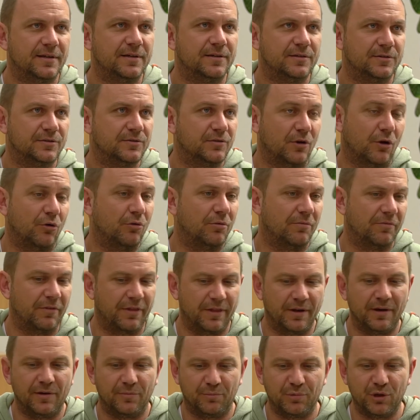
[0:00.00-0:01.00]
So
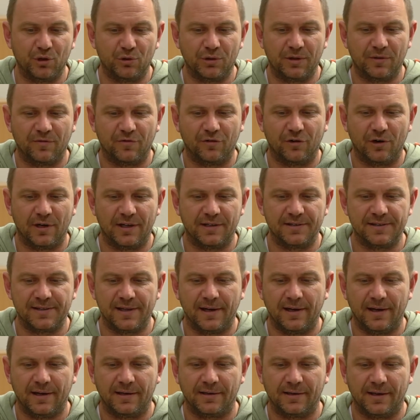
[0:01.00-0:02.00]
they're beautiful in
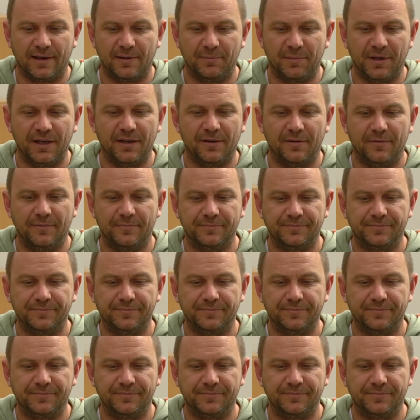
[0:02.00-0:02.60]
selling time, yeah.